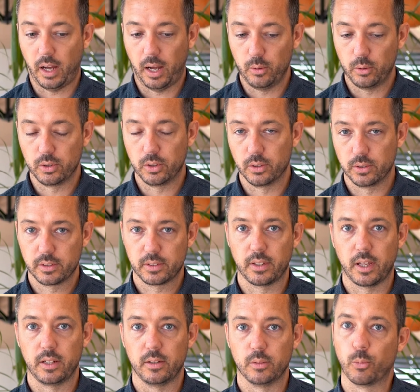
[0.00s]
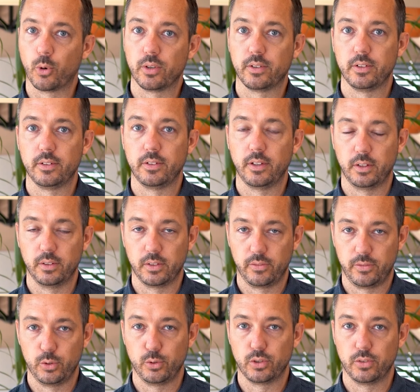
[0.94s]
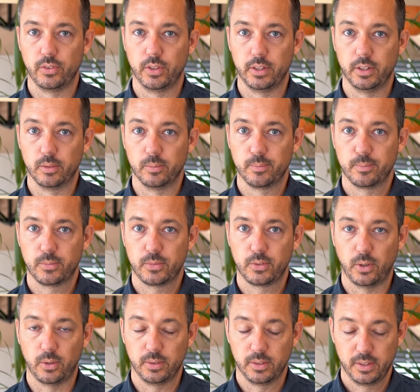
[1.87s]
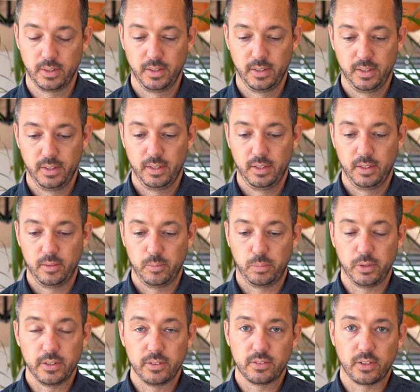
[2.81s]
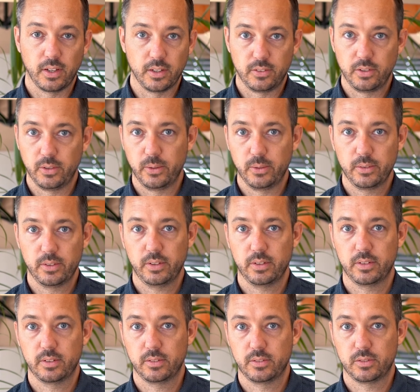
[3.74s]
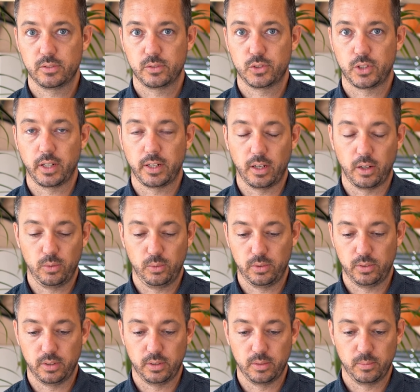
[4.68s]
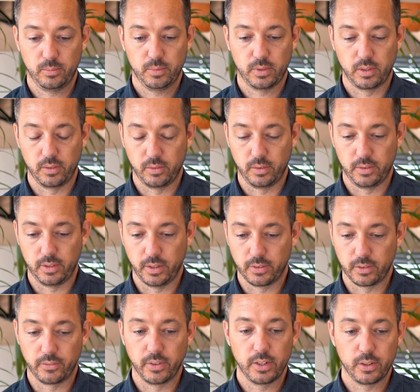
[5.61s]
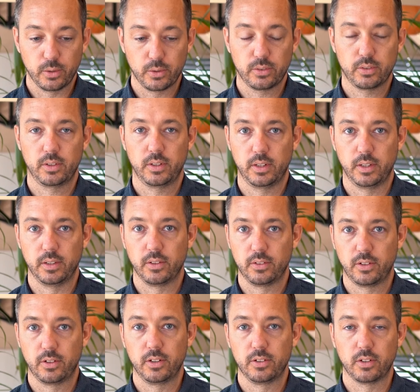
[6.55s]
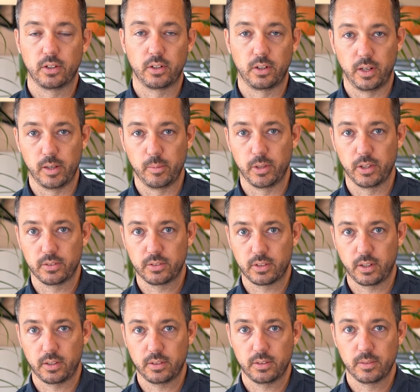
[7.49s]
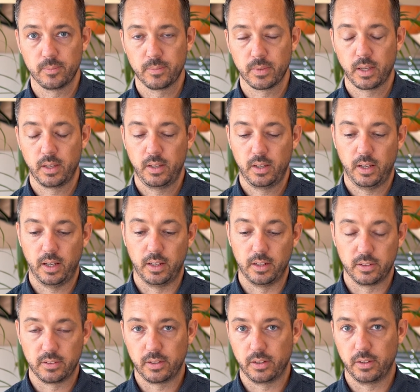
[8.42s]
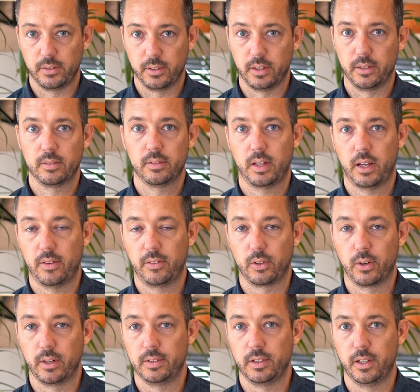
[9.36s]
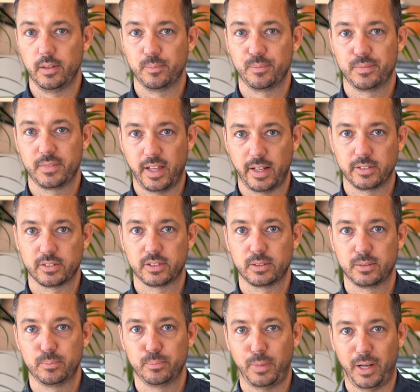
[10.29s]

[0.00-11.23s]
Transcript: I will go into that in more detail in a future video. So please stay tuned. Check out um, the, the other videos in the series on our MES CAT. And until then, have a great day. Thanks.